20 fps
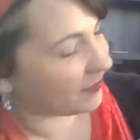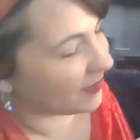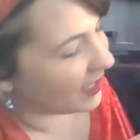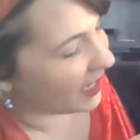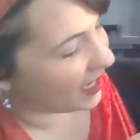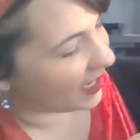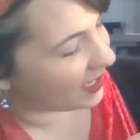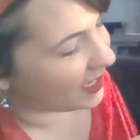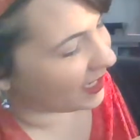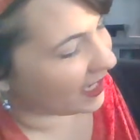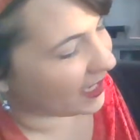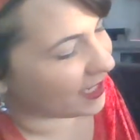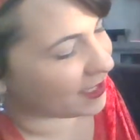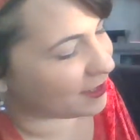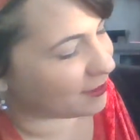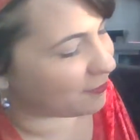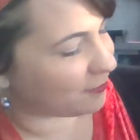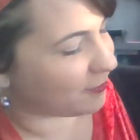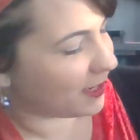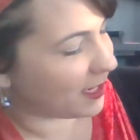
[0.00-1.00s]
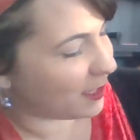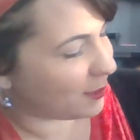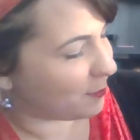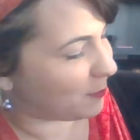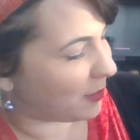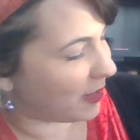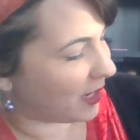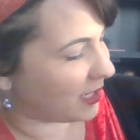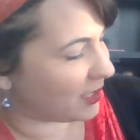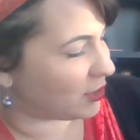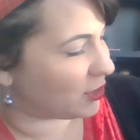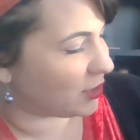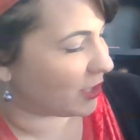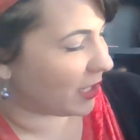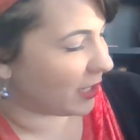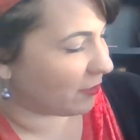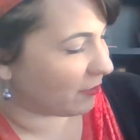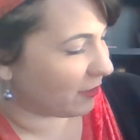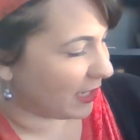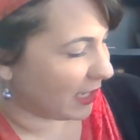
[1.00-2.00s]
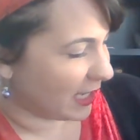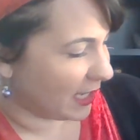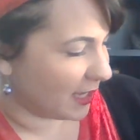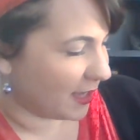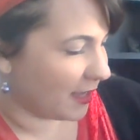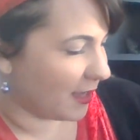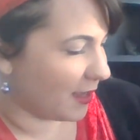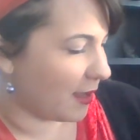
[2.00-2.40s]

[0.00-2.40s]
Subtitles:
and it is written by Jerry